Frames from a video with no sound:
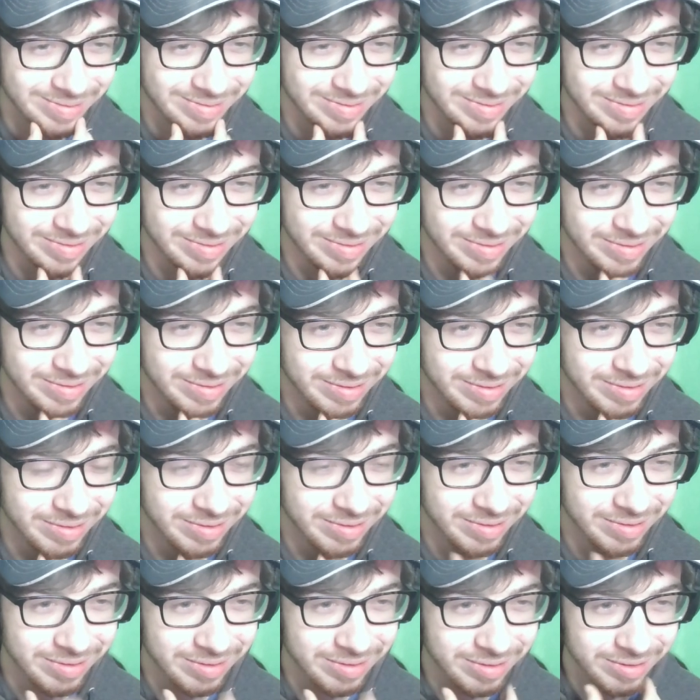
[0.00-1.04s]

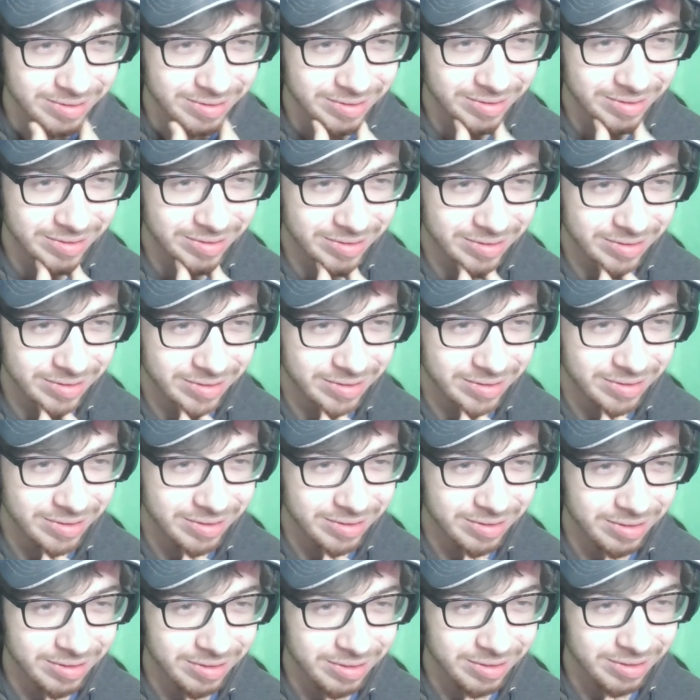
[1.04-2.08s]

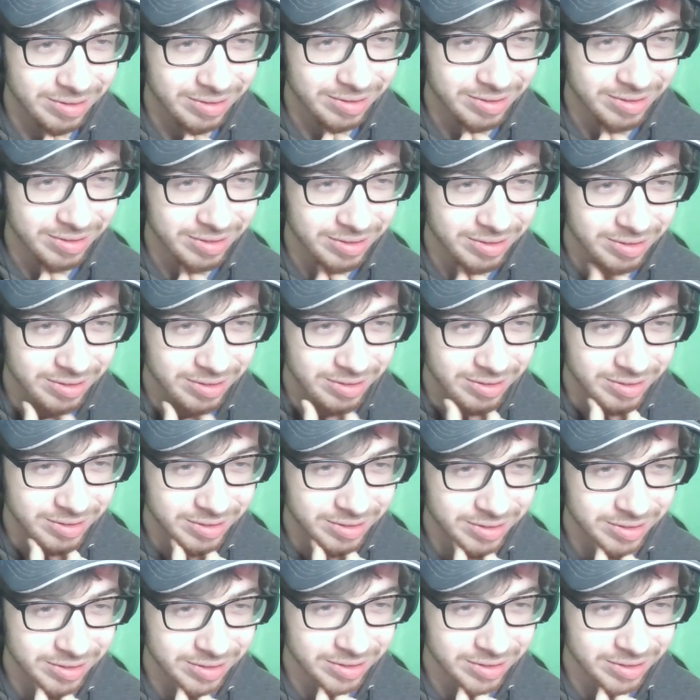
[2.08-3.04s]
The person shown says nothing.